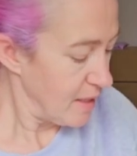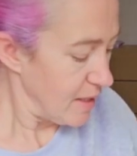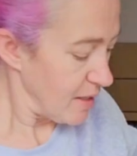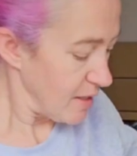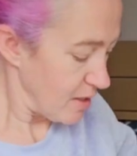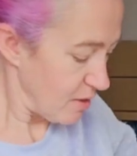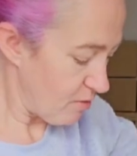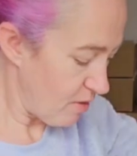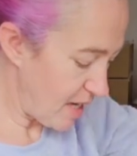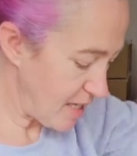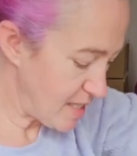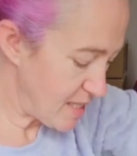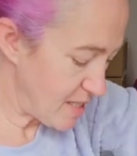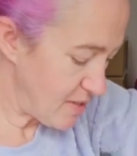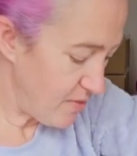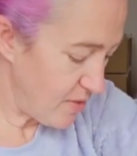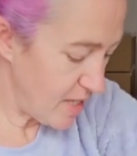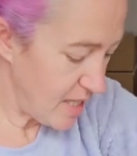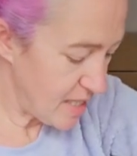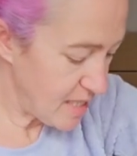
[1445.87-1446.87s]
The rest
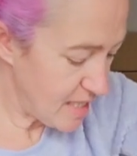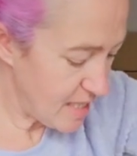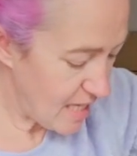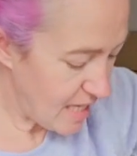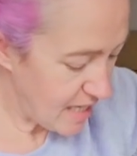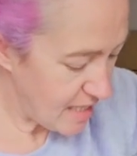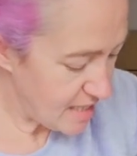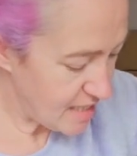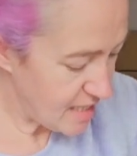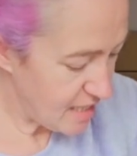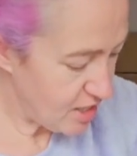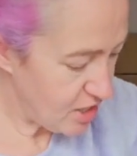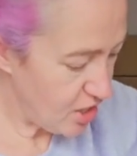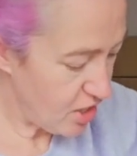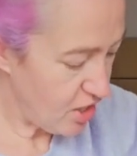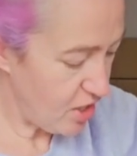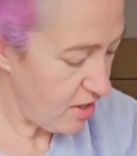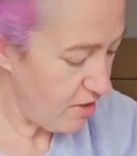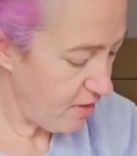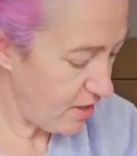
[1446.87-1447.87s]
of these things in
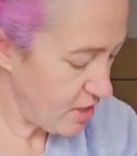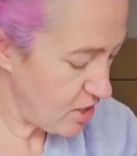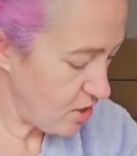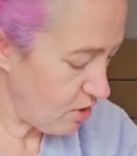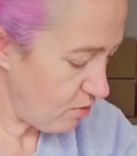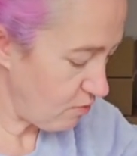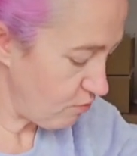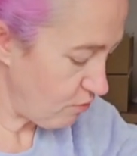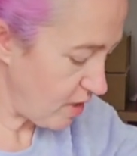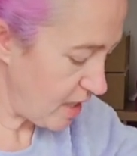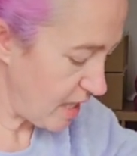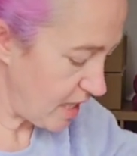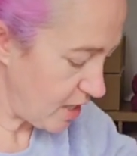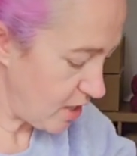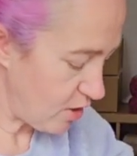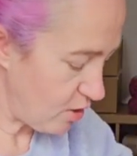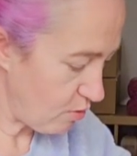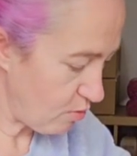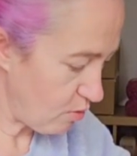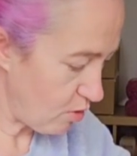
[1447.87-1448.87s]
here, I don't really
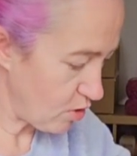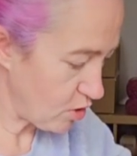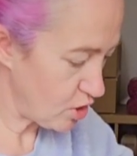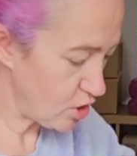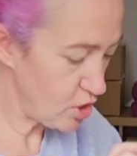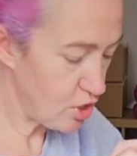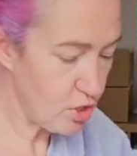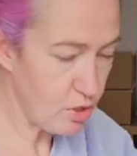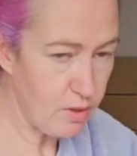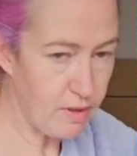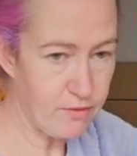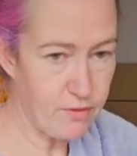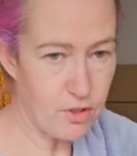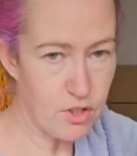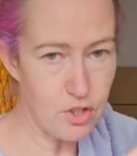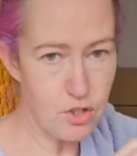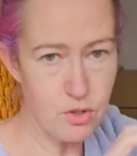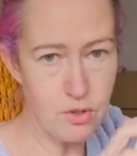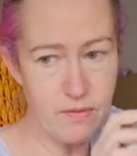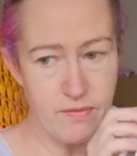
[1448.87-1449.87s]
know what to do. I've
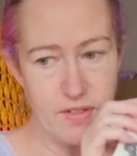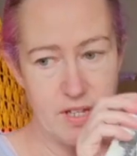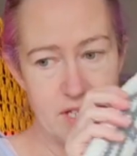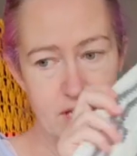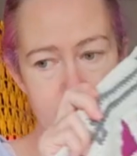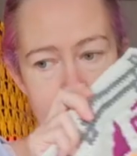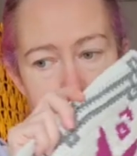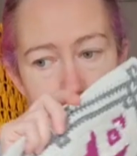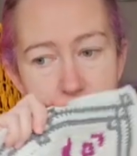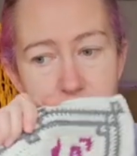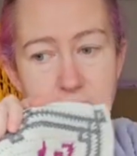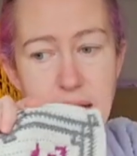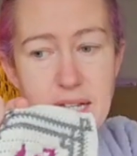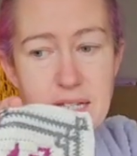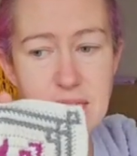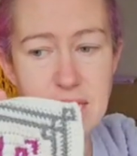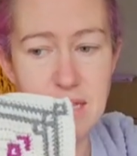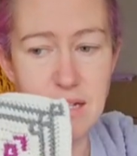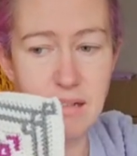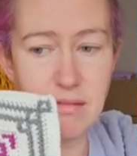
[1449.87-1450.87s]
got 2 of these
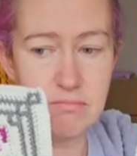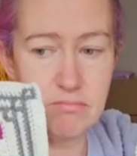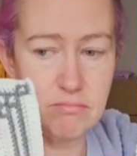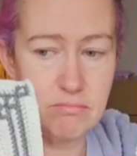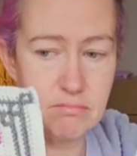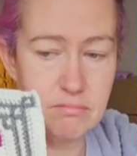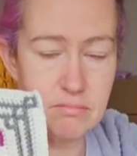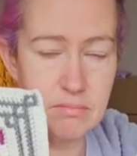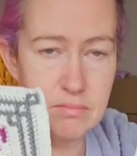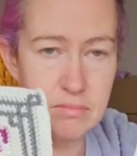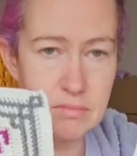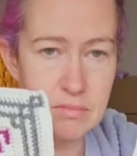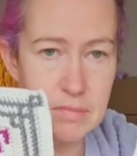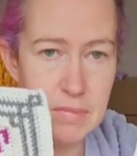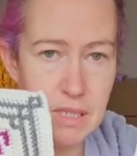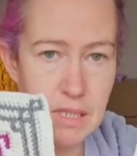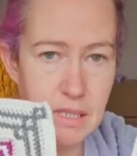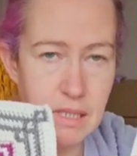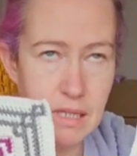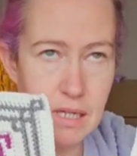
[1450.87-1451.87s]
squares.
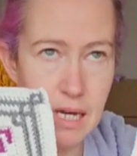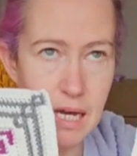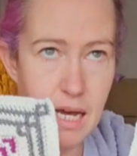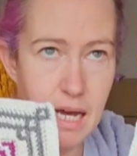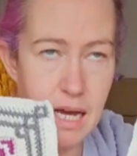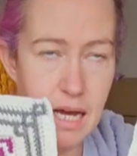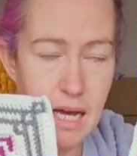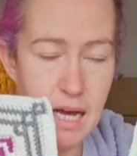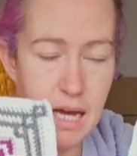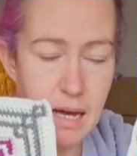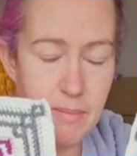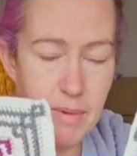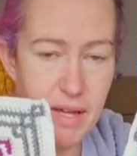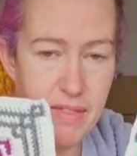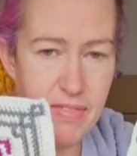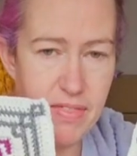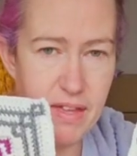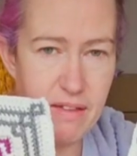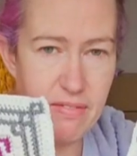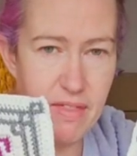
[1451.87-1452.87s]
I
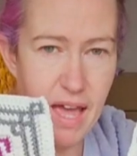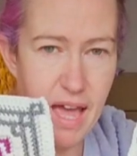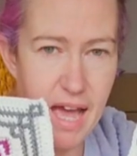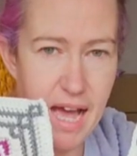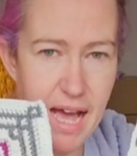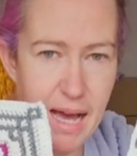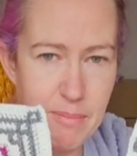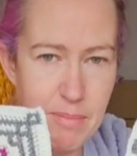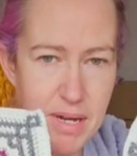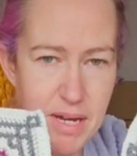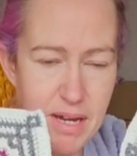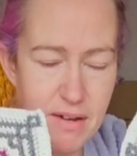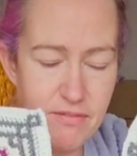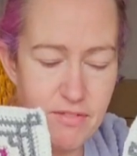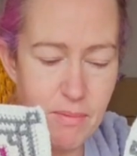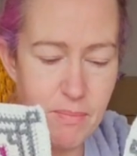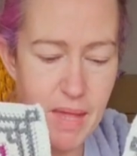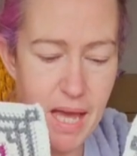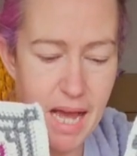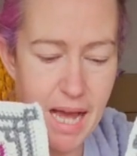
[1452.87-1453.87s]
think they're Amma
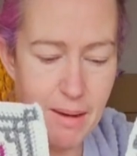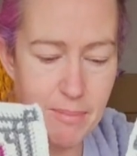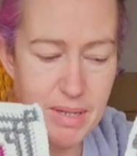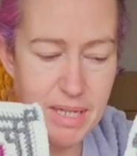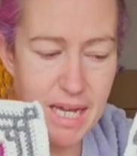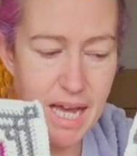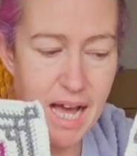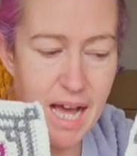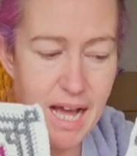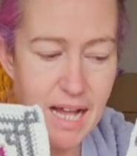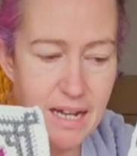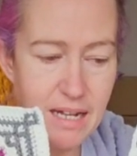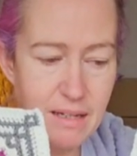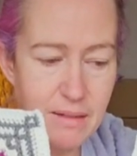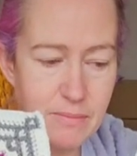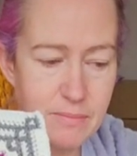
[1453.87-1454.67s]
from the Amacal.